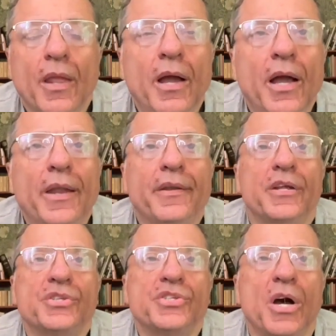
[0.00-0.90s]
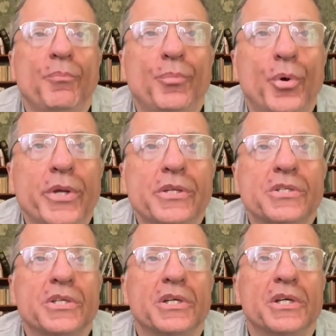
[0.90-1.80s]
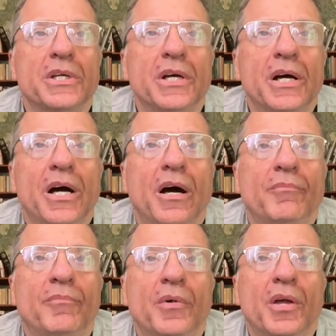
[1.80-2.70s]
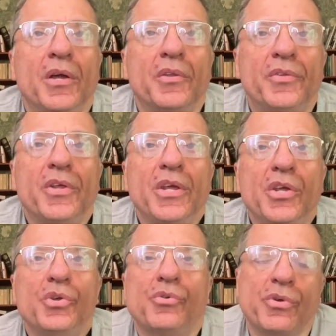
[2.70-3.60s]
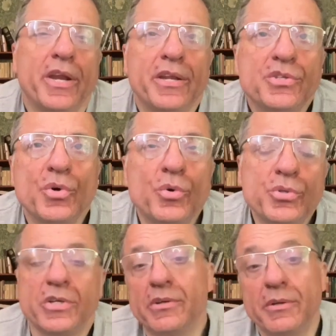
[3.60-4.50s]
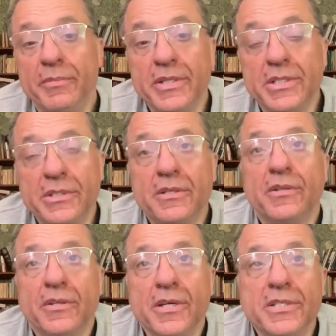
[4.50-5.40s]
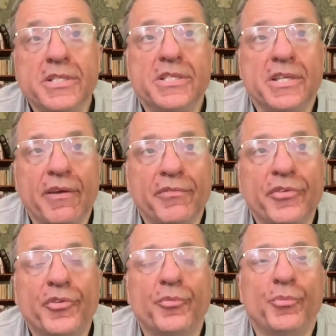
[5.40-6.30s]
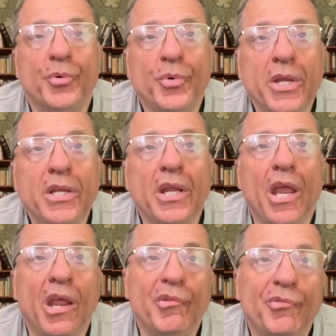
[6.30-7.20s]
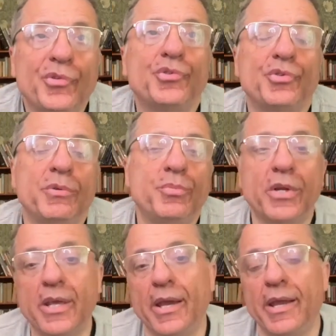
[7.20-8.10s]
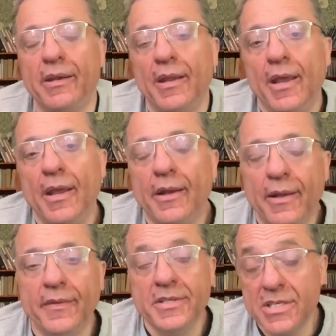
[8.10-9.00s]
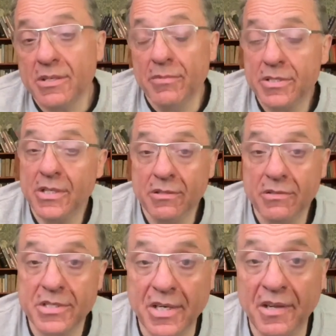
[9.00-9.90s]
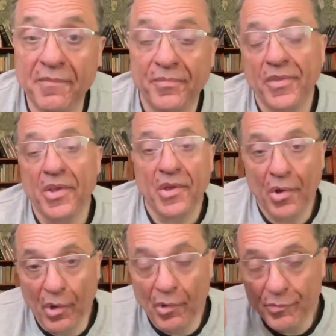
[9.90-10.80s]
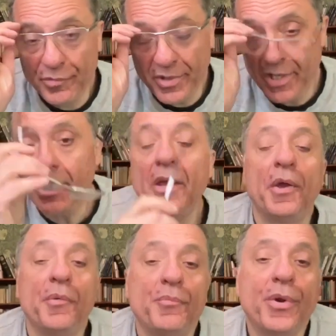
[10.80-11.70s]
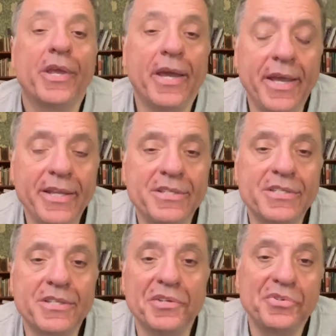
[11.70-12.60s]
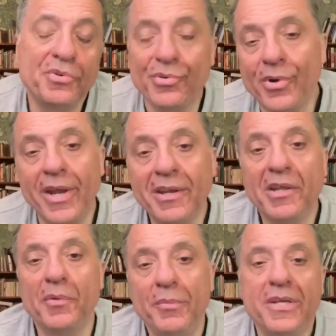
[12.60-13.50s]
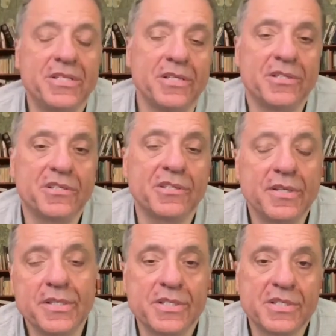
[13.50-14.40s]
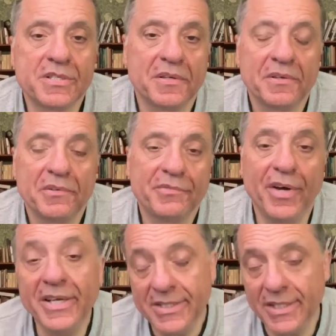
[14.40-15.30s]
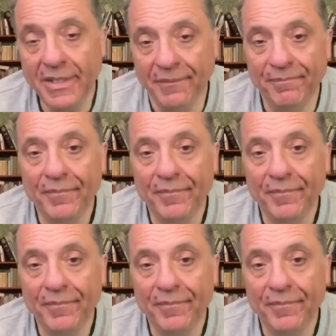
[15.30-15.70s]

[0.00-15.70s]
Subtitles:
And at some point, the Ukrainians also committed the 37th Marine Infantry Brigade. Now, this is the most interesting of the brigades that Ukraine committed to this fighting,